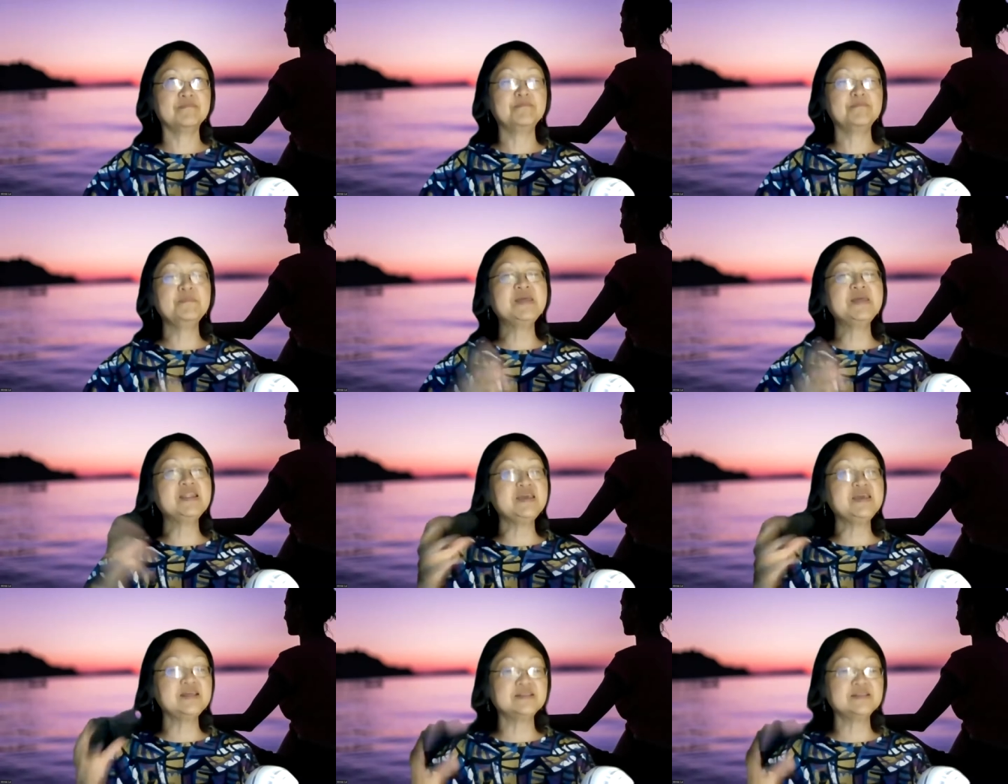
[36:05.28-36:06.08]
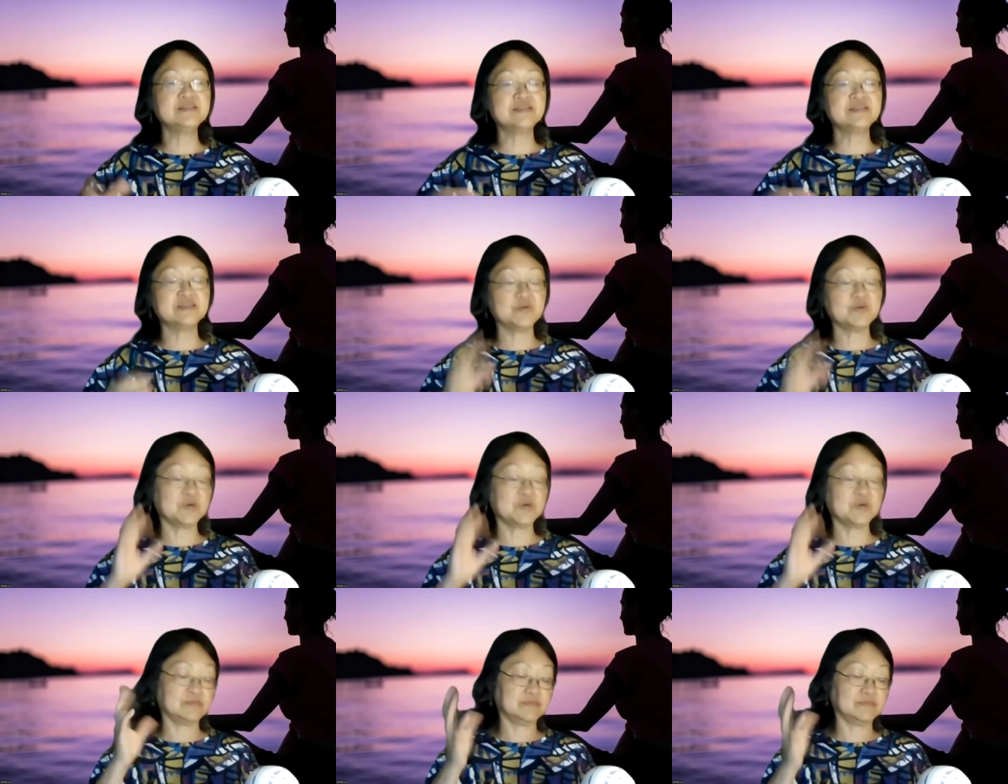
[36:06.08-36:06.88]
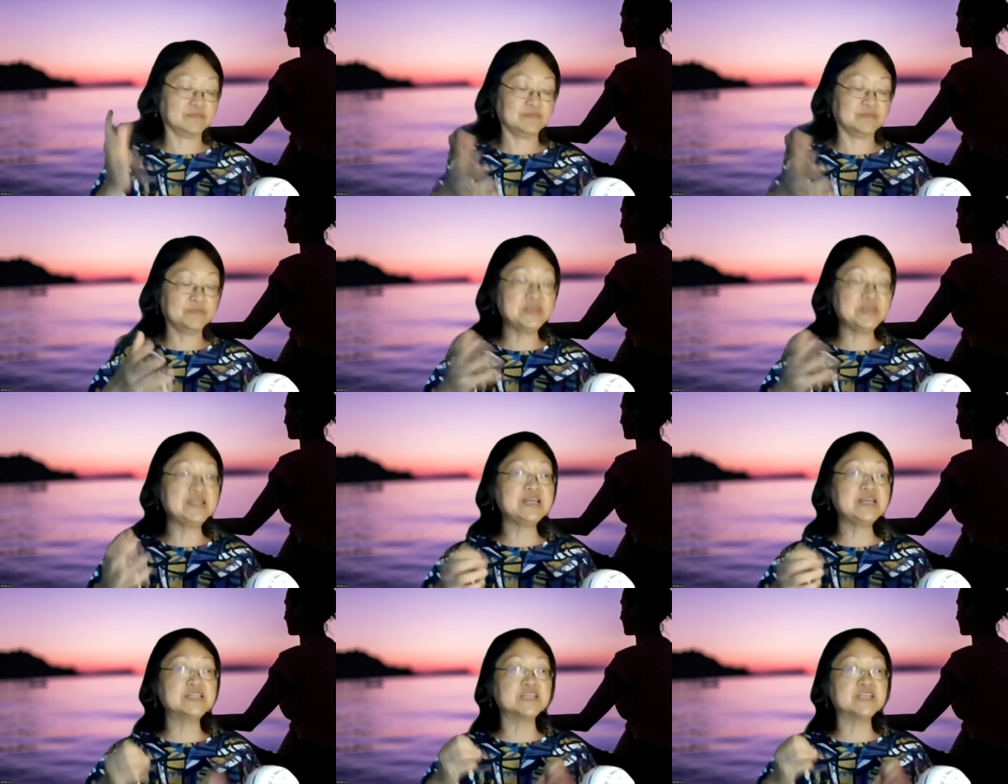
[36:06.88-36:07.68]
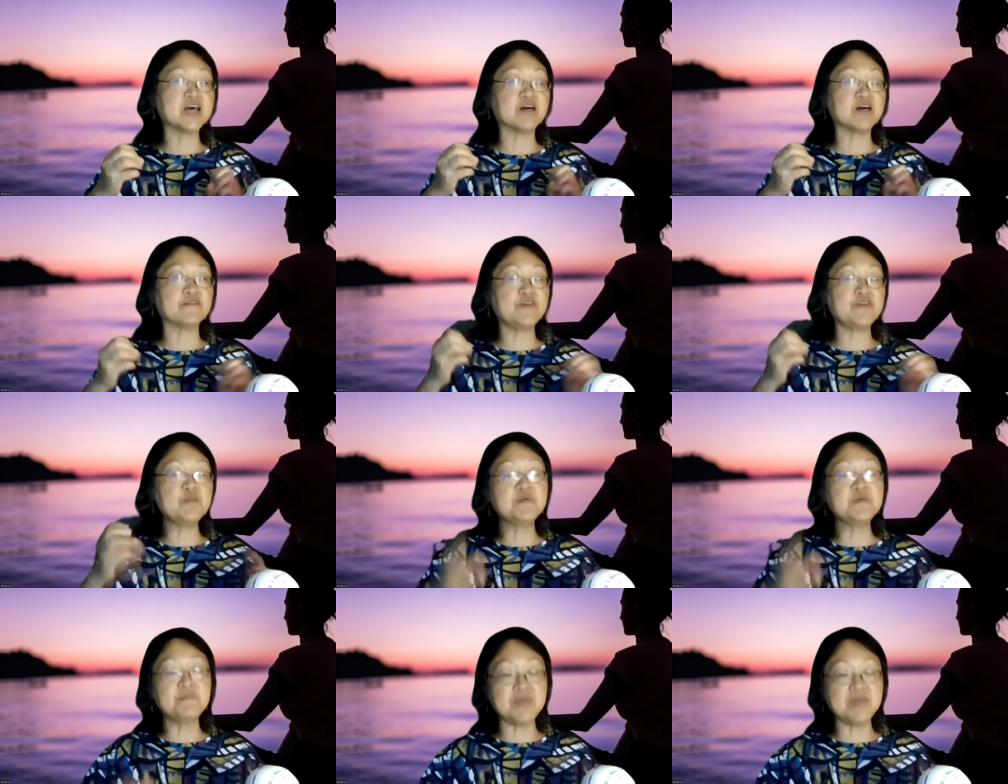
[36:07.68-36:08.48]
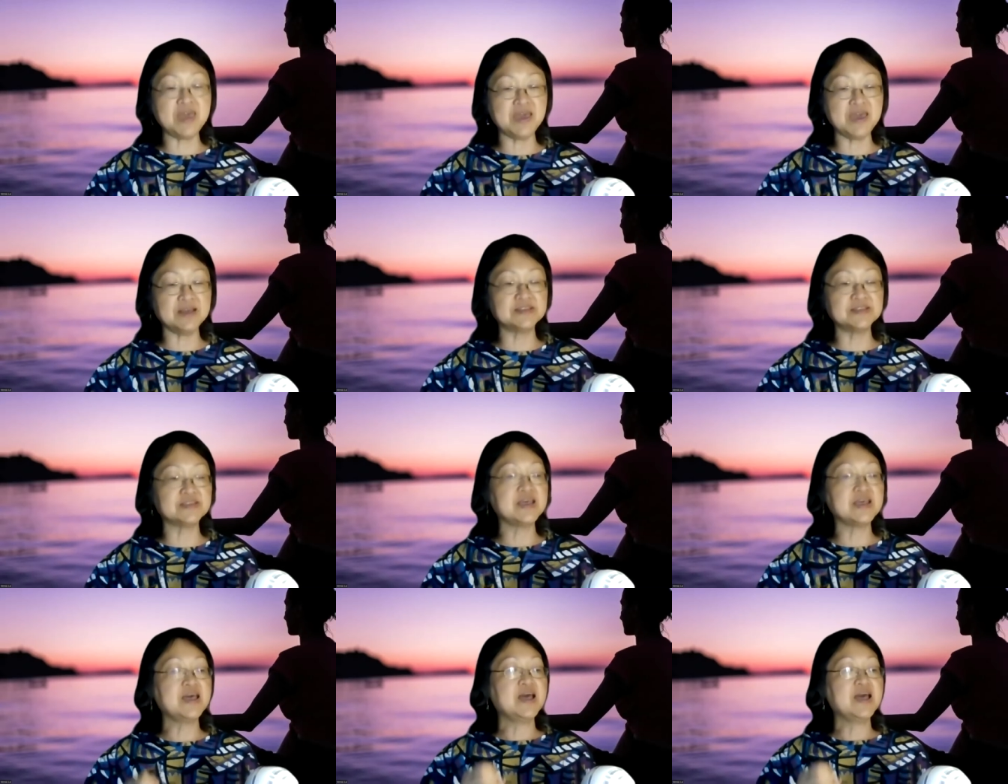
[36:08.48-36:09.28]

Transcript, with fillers: millions of human beings,